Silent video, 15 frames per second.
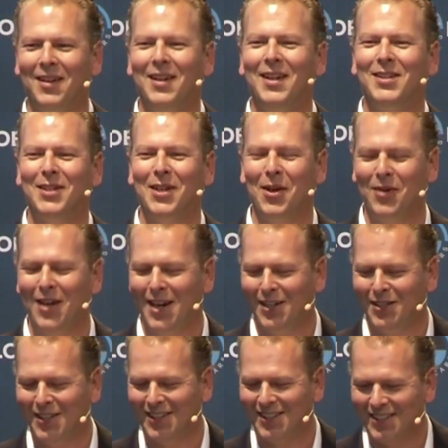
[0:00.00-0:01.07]
It's in your data
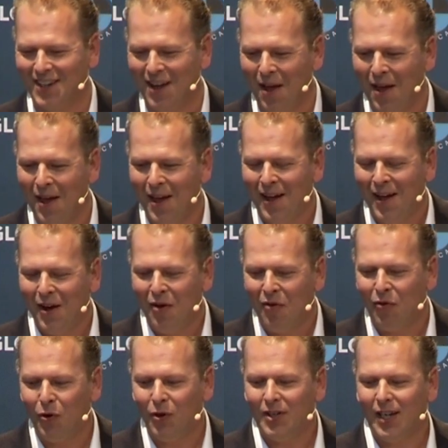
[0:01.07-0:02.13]
sheets.
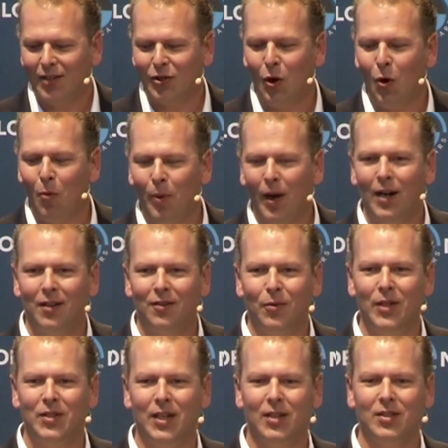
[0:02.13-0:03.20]
Ford had Copilot
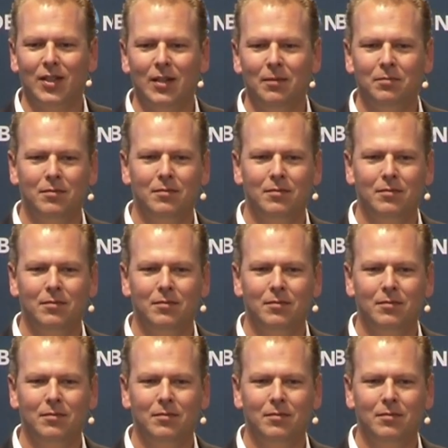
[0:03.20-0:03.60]
360.